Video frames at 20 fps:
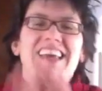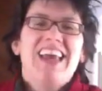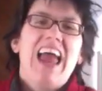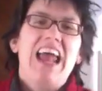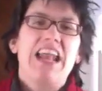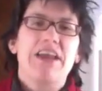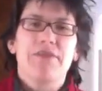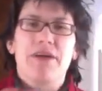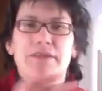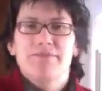
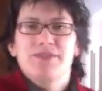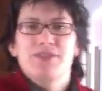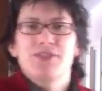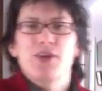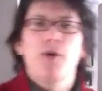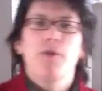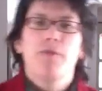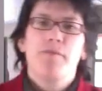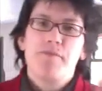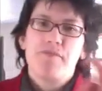Anyway,
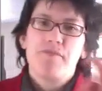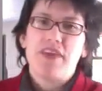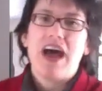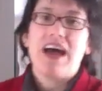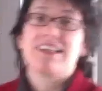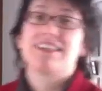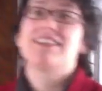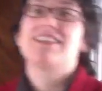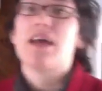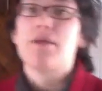so
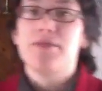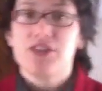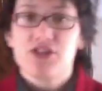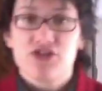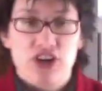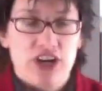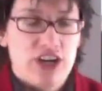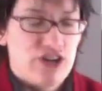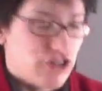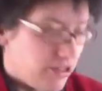that's a
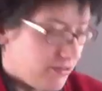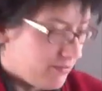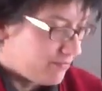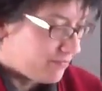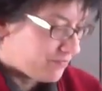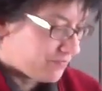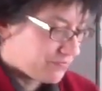demonstration.